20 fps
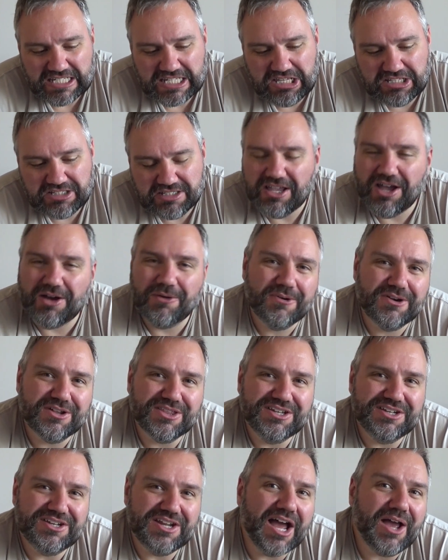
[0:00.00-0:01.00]
It's not
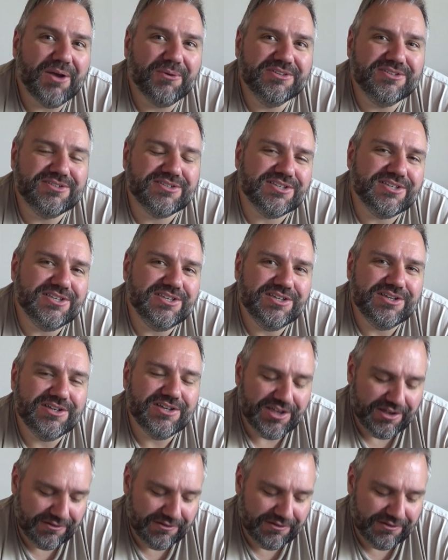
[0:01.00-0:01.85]
worth it. I would see